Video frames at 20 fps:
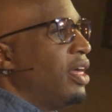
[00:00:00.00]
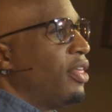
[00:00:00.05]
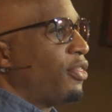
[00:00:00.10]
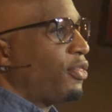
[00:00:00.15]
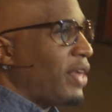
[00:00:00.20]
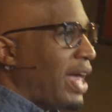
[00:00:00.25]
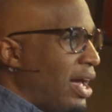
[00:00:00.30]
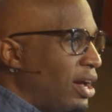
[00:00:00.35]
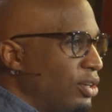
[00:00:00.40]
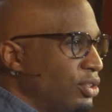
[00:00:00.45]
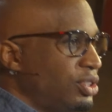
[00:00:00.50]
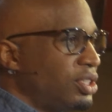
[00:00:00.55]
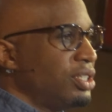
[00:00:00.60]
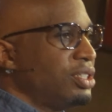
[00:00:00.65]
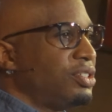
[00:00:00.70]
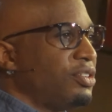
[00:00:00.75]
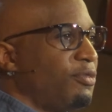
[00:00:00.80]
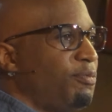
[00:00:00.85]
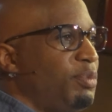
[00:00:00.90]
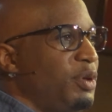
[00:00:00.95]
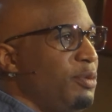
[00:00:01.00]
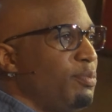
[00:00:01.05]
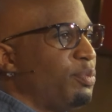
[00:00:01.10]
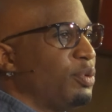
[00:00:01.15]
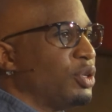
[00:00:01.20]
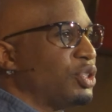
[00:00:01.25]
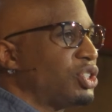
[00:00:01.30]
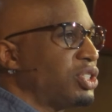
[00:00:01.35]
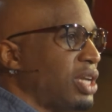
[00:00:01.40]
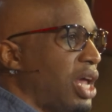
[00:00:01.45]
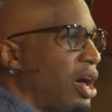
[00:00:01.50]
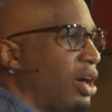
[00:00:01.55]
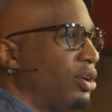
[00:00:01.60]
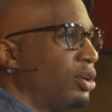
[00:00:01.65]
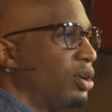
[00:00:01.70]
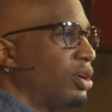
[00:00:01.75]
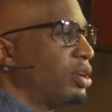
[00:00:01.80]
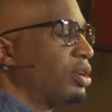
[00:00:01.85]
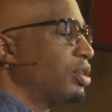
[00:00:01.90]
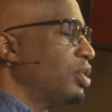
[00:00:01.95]
thousands of people
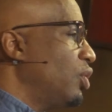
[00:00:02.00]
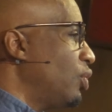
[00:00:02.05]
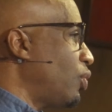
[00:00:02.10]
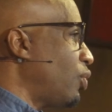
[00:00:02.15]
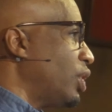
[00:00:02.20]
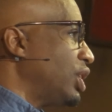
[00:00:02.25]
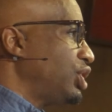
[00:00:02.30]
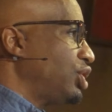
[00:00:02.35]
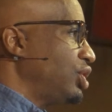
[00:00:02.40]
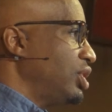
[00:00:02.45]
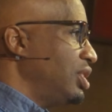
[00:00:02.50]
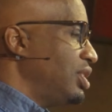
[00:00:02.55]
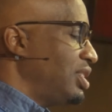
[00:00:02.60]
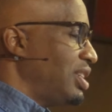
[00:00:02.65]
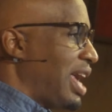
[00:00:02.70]
slaughtered, no questions